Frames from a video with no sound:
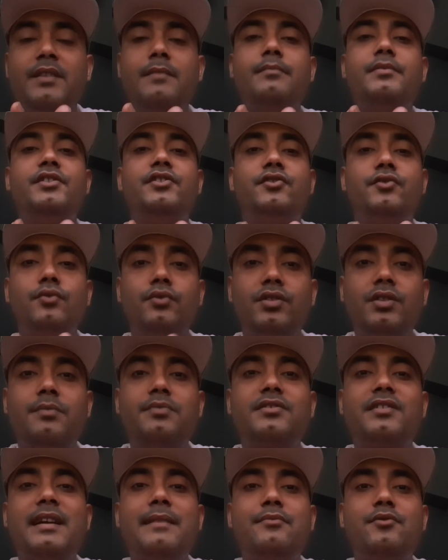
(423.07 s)
Please do
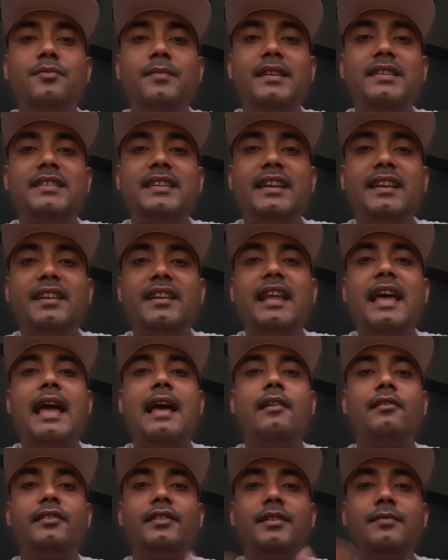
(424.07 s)
subscribe to my channel.
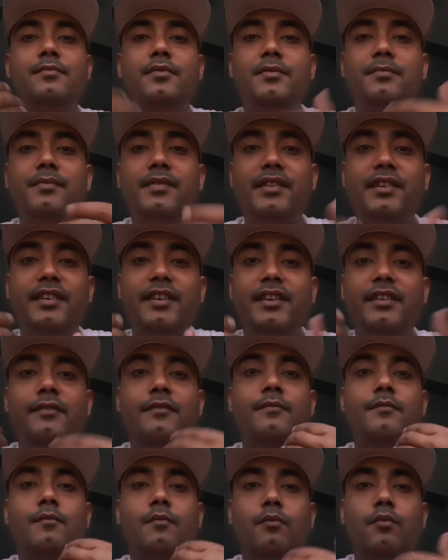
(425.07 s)
I'll keep on bringing
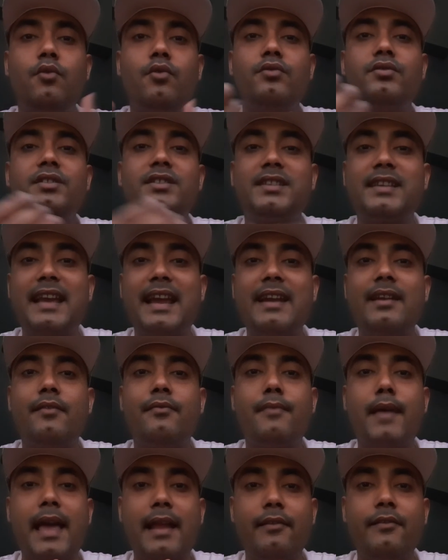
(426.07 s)
more this kind of
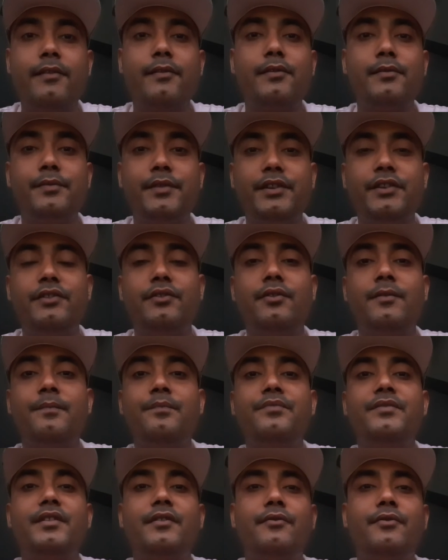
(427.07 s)
valuable video
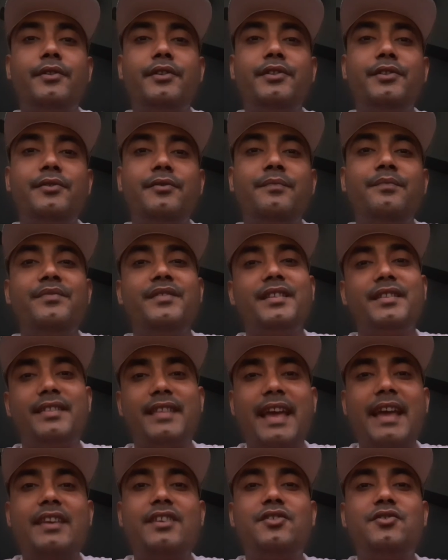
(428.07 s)
for you.
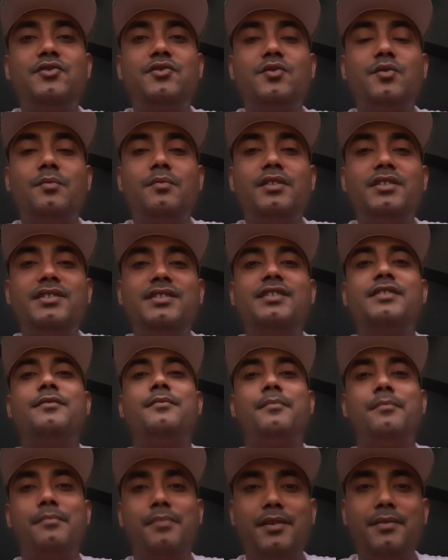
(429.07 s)
Thank you so much.
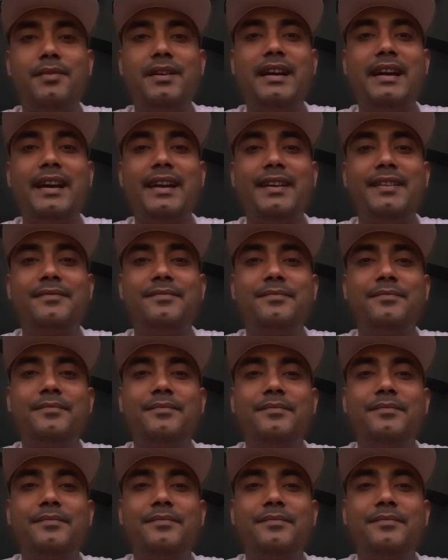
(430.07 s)
Bye bye.